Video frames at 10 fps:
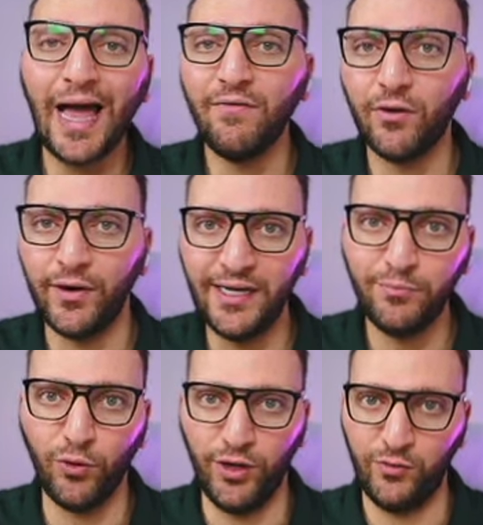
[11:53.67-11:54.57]
have our
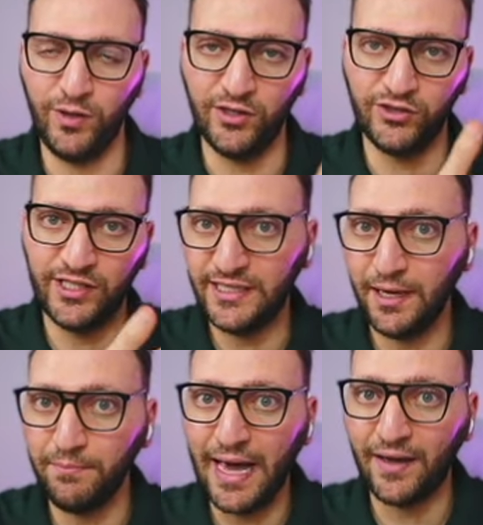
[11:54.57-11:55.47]
endpoint, we are sending
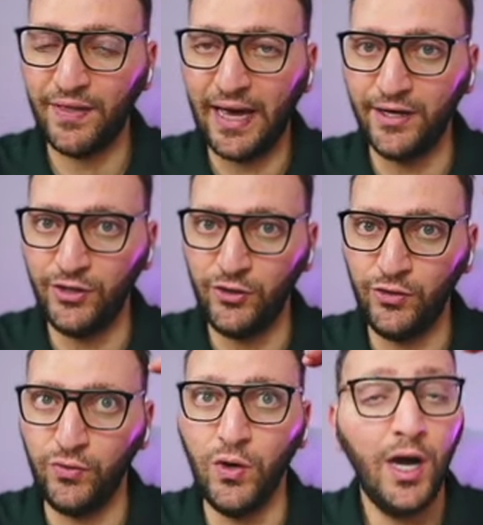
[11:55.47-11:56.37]
back that
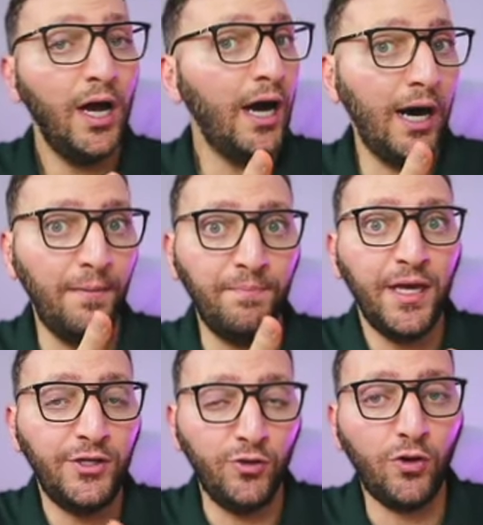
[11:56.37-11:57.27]
new, um,
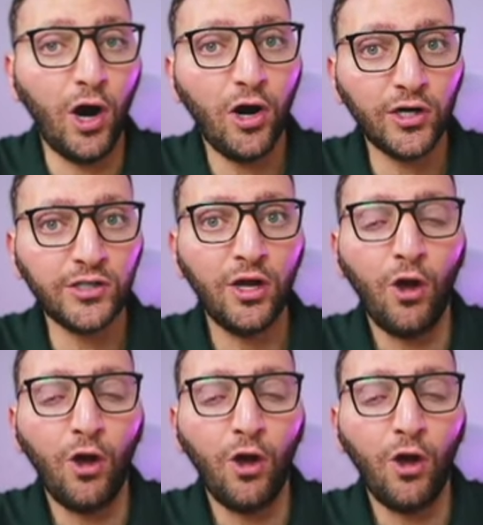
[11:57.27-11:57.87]
new card.